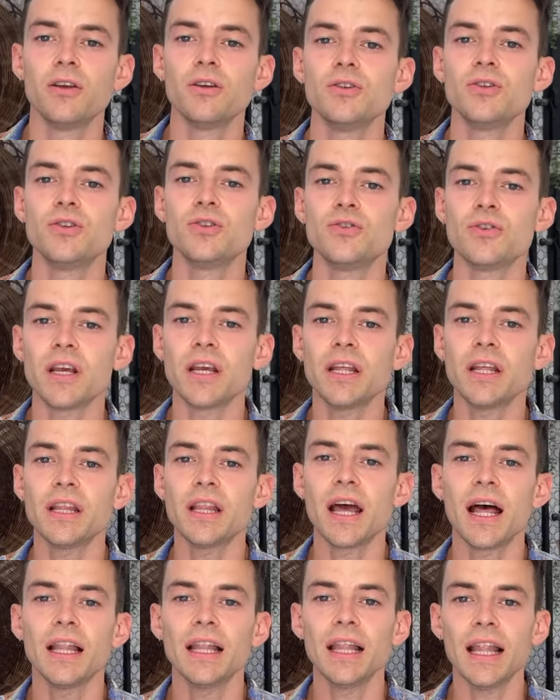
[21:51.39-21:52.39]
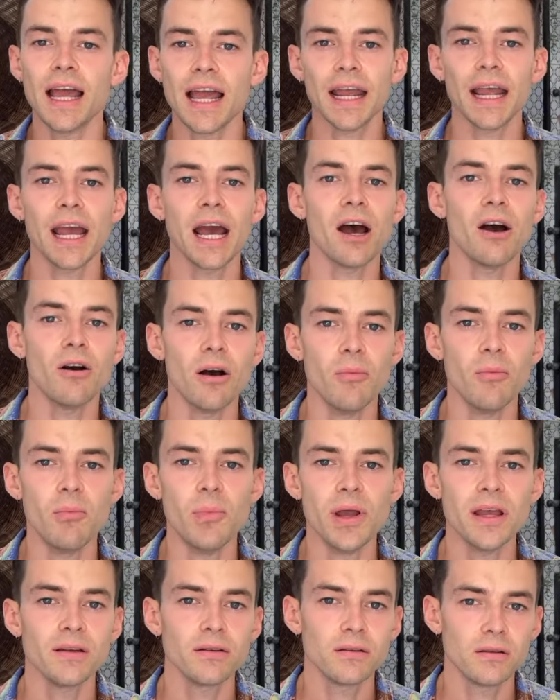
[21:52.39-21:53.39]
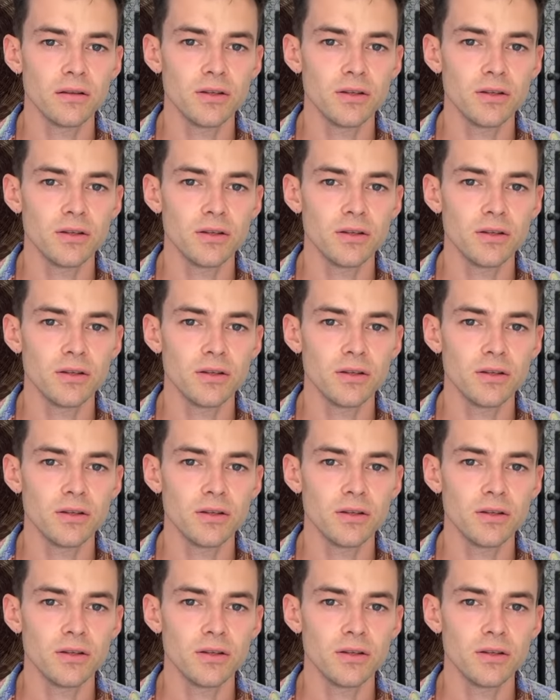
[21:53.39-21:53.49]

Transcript: straighten that leg out a bit,